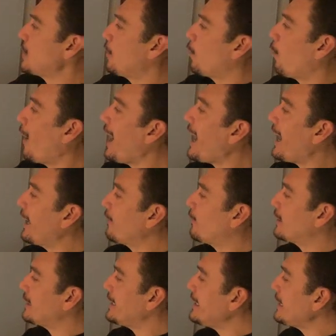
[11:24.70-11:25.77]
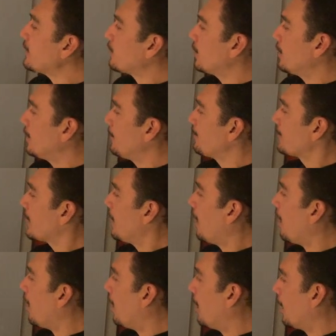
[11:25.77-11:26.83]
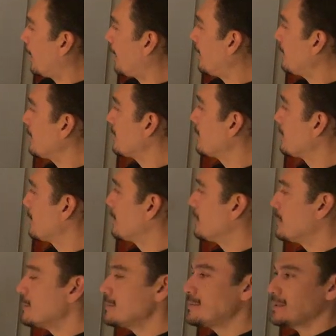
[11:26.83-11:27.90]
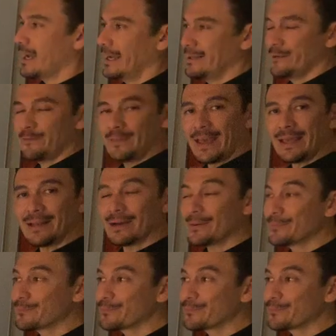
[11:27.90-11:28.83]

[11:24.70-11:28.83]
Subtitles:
y would equal r sine of theta.